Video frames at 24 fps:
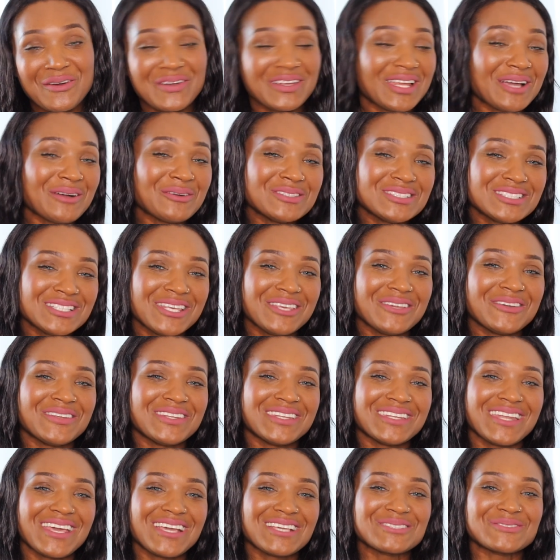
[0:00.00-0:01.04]
and I will see you on
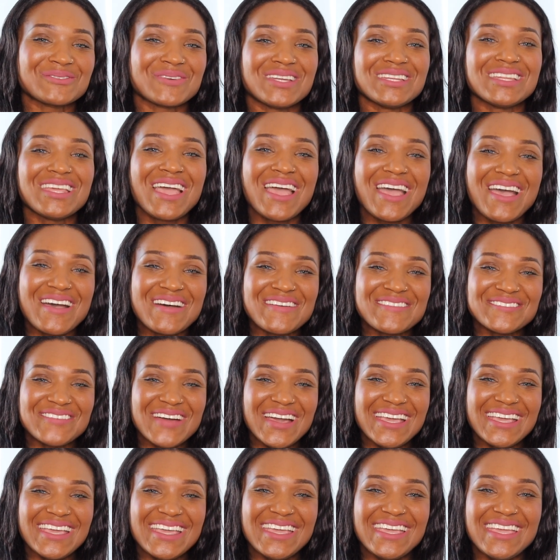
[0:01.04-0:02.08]
the next one.
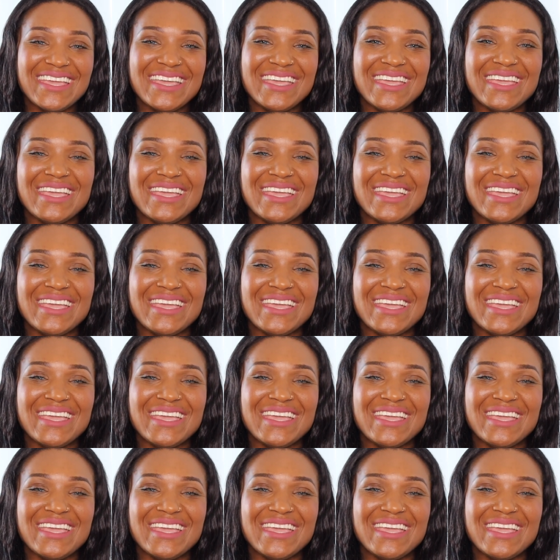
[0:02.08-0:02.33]
Bye.